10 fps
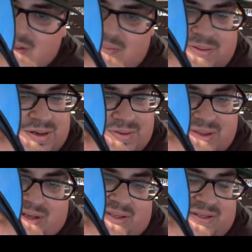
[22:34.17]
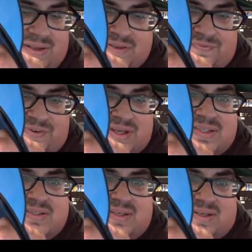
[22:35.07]
Bro, that is fucking
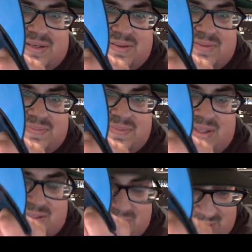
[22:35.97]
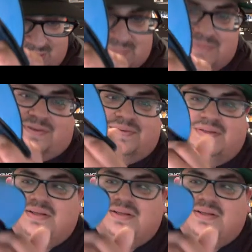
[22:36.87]
sick. It's sick, bro.